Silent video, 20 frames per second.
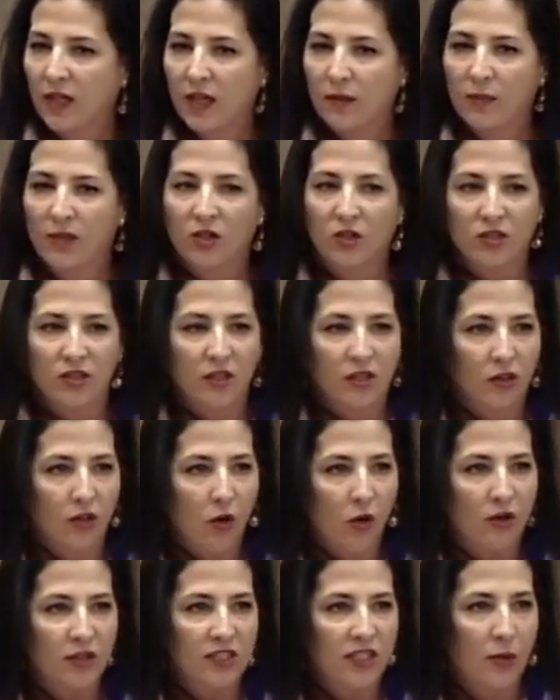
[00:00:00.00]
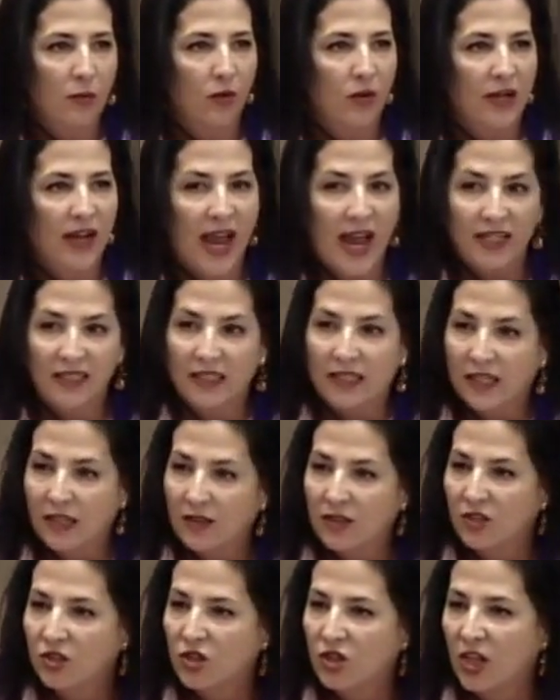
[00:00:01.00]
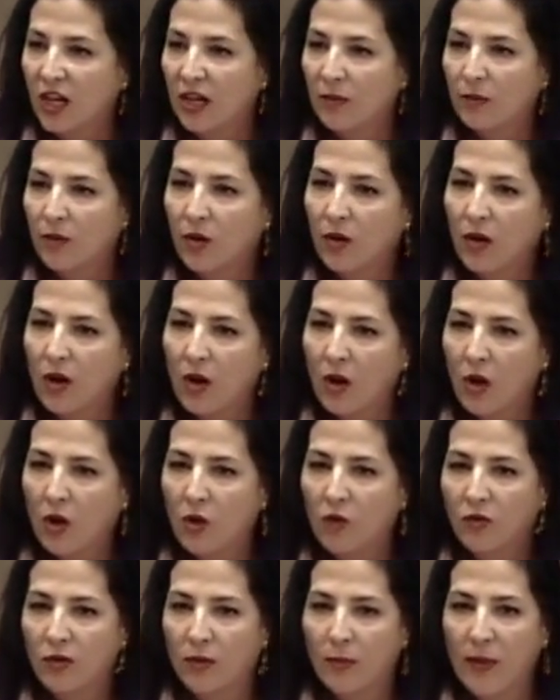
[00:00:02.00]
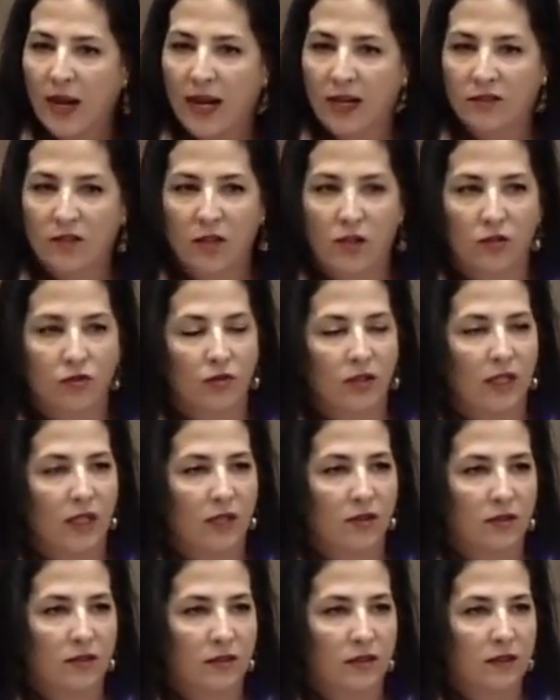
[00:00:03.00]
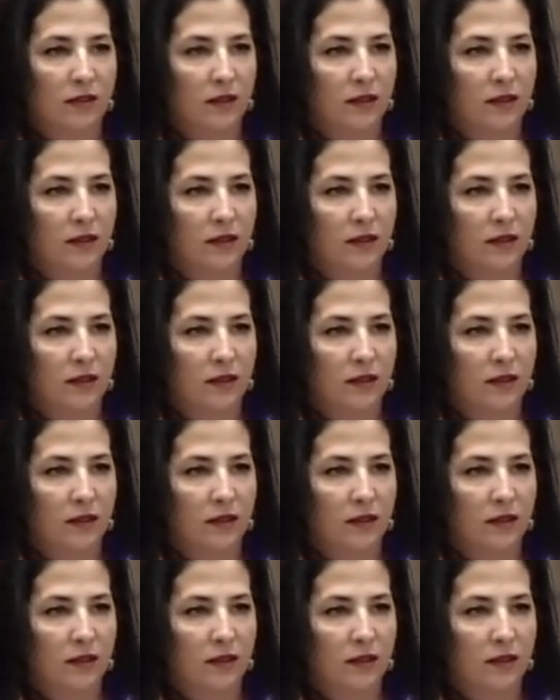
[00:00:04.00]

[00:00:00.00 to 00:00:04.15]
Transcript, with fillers: because of the laws that were enacted in this chamber over the past hundred years,